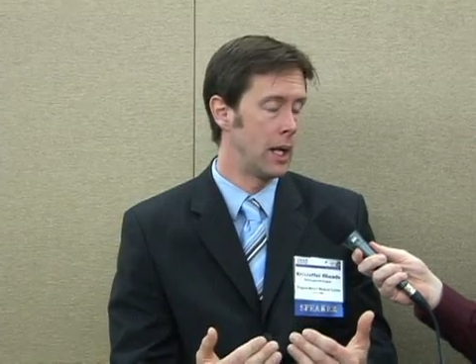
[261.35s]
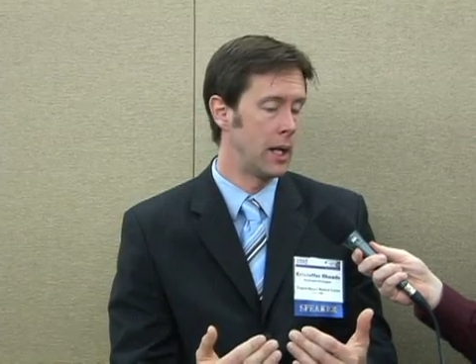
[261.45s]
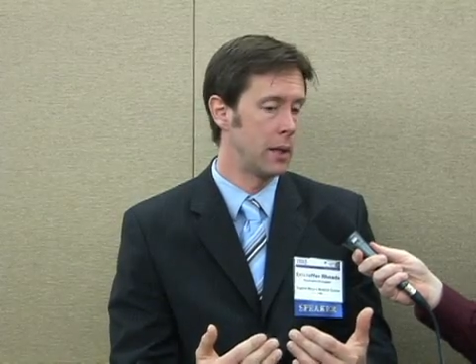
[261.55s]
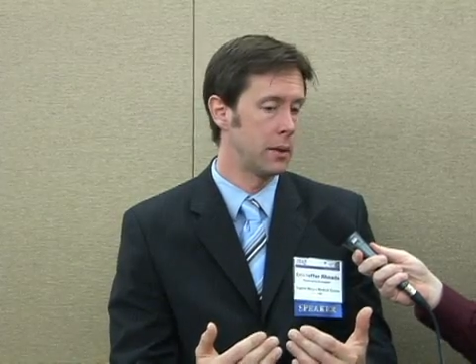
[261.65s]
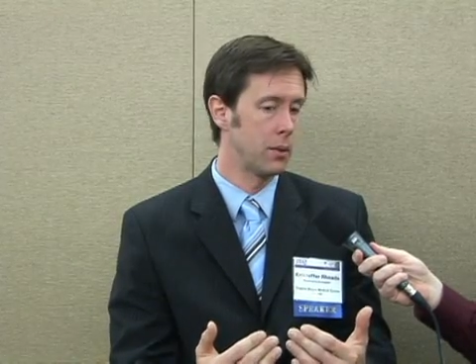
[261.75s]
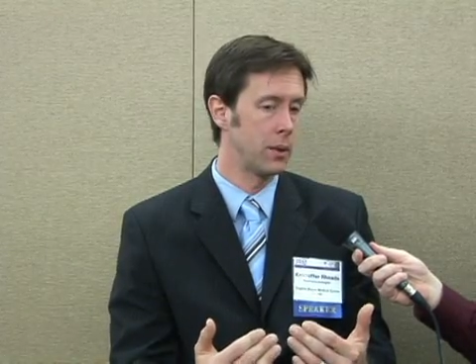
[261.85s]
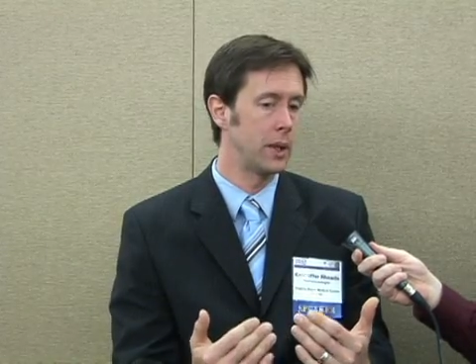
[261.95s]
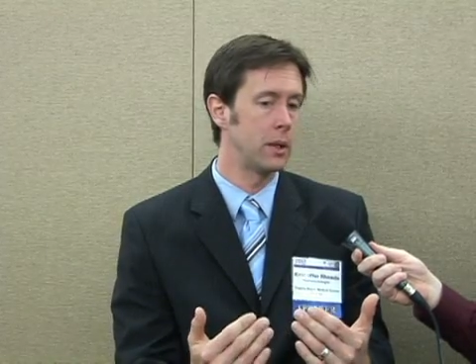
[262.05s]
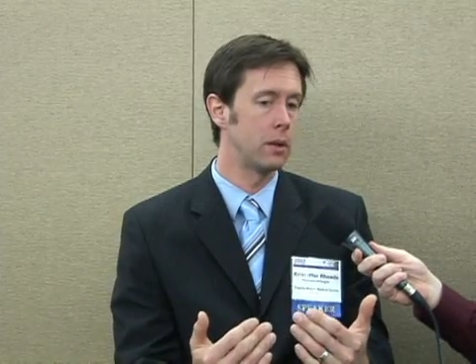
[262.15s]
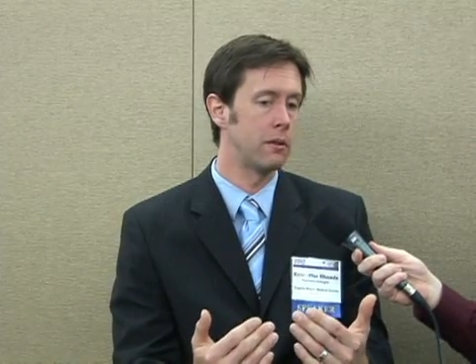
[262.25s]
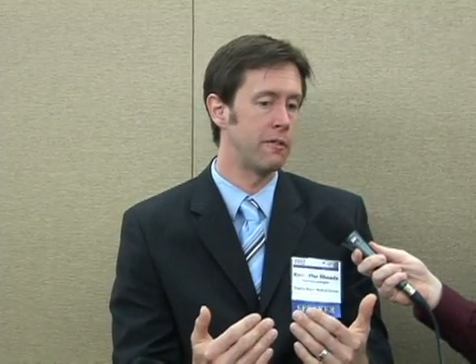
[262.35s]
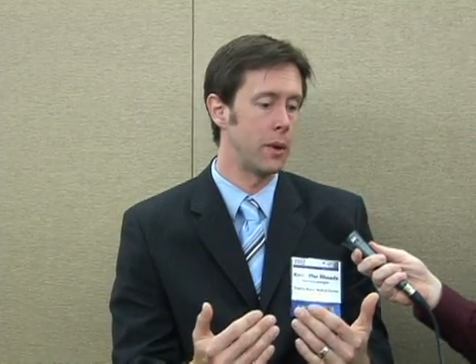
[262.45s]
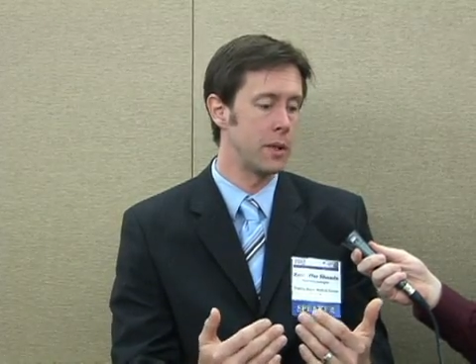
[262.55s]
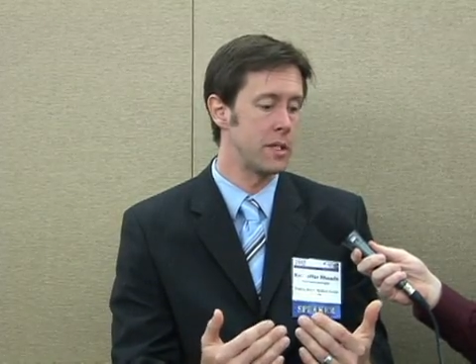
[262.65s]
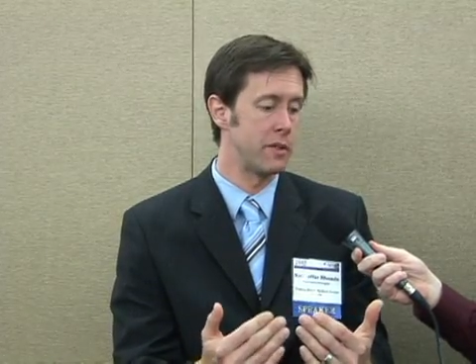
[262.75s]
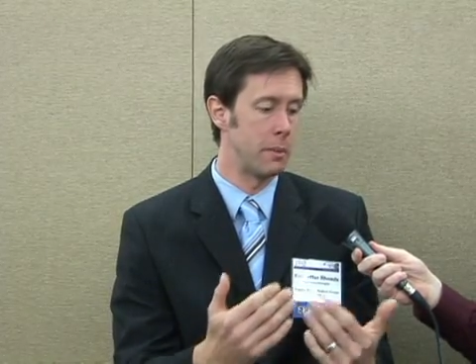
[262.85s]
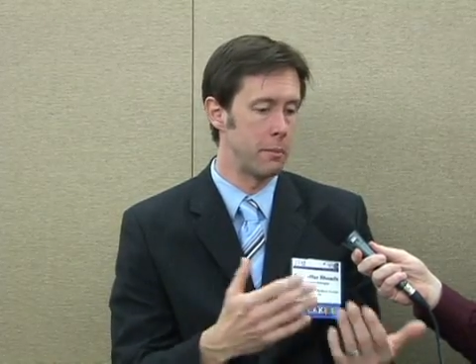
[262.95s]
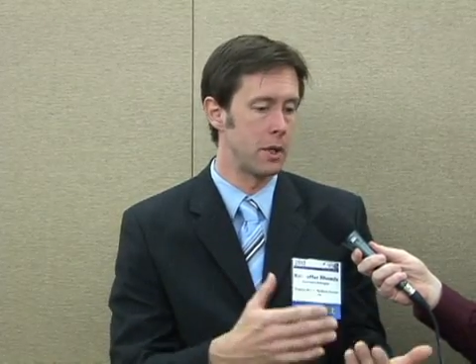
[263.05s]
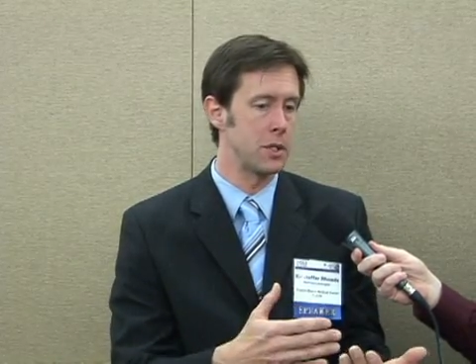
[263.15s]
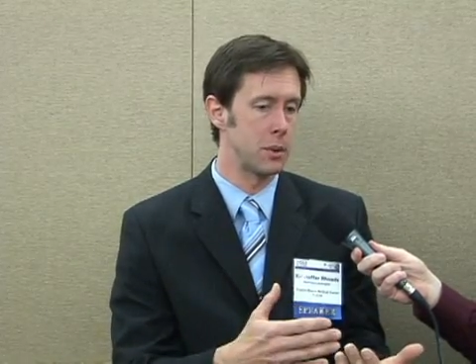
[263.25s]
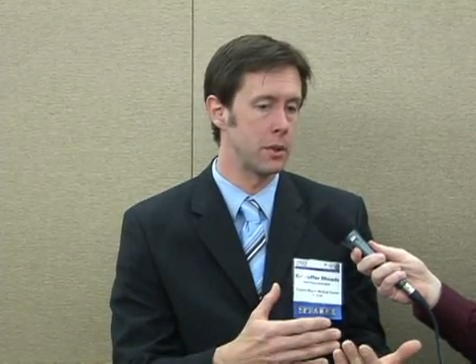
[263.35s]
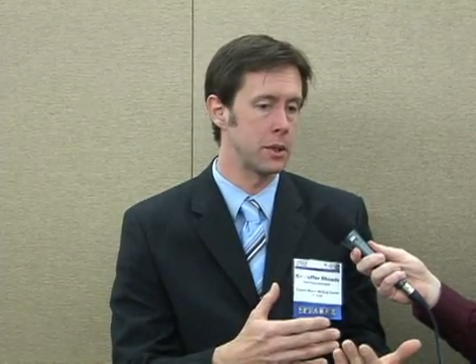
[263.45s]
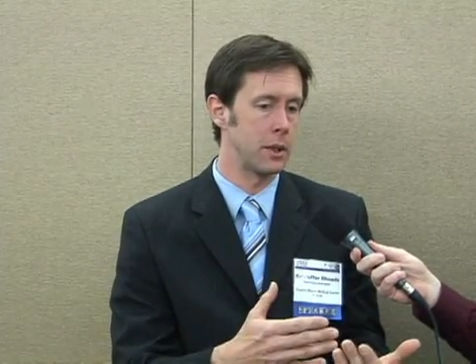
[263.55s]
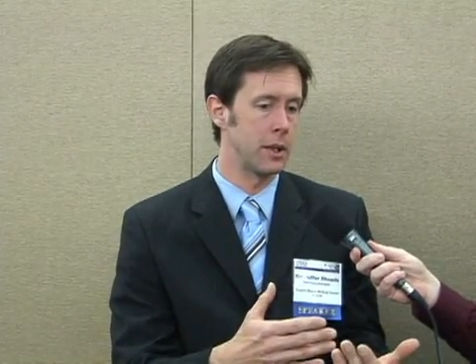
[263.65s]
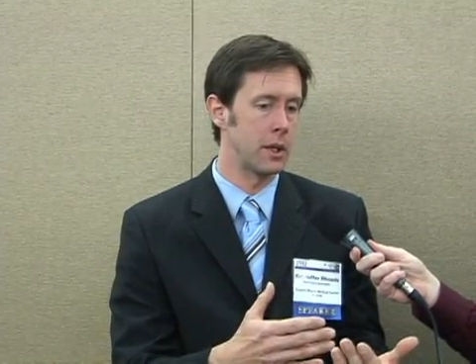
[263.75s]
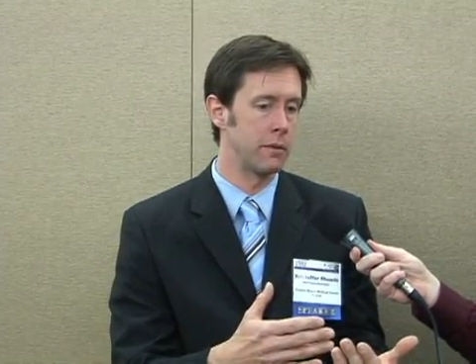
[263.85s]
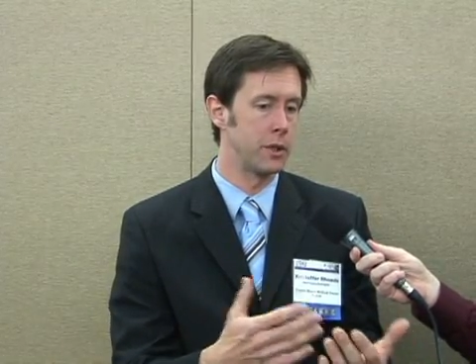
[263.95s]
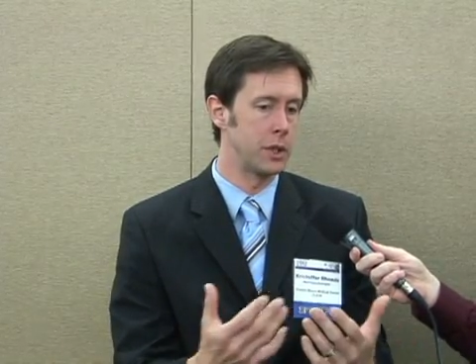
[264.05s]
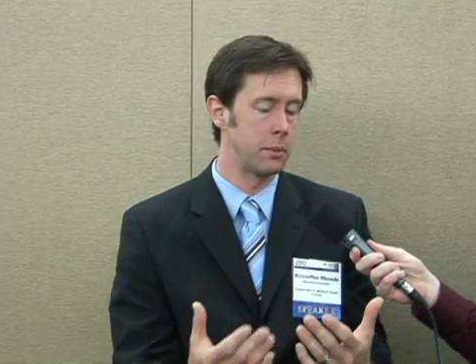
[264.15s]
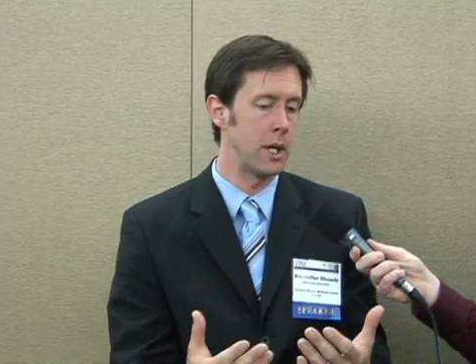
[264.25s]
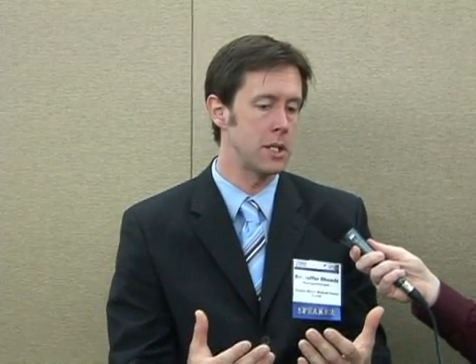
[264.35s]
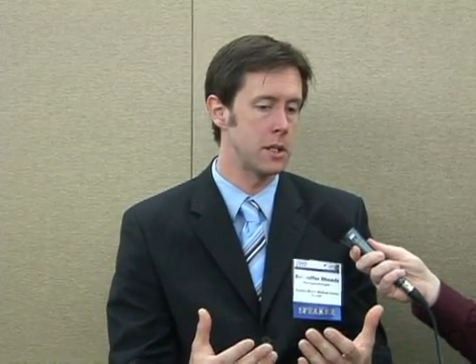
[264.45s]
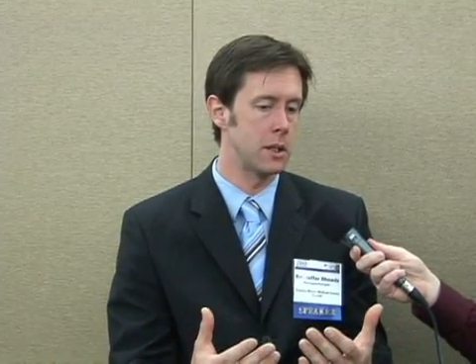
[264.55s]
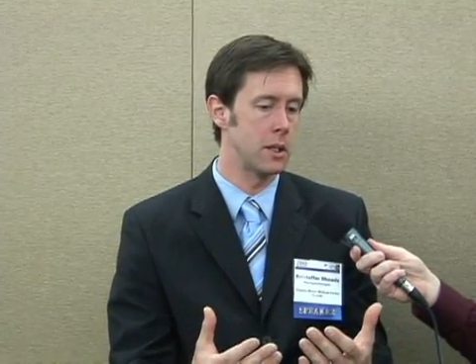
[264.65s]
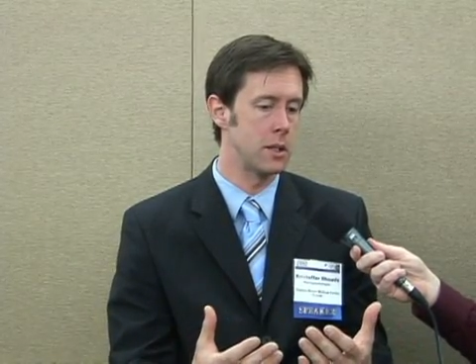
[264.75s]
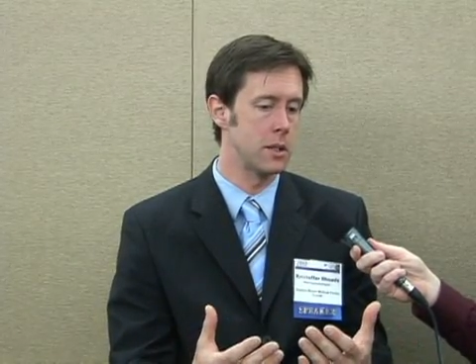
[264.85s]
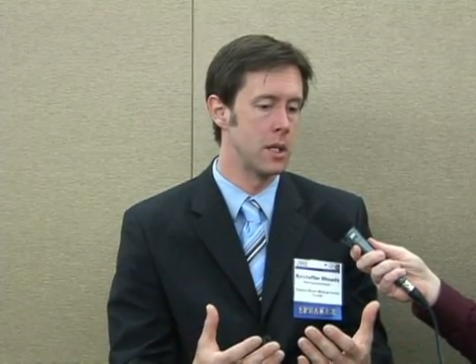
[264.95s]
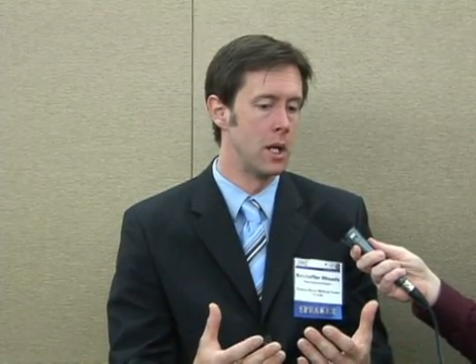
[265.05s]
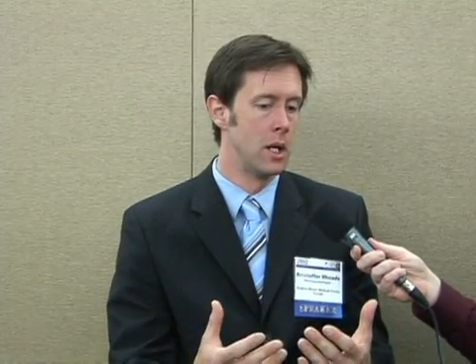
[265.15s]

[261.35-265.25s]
And the real focus of the Memory Disorders Clinic at Virginia Mason is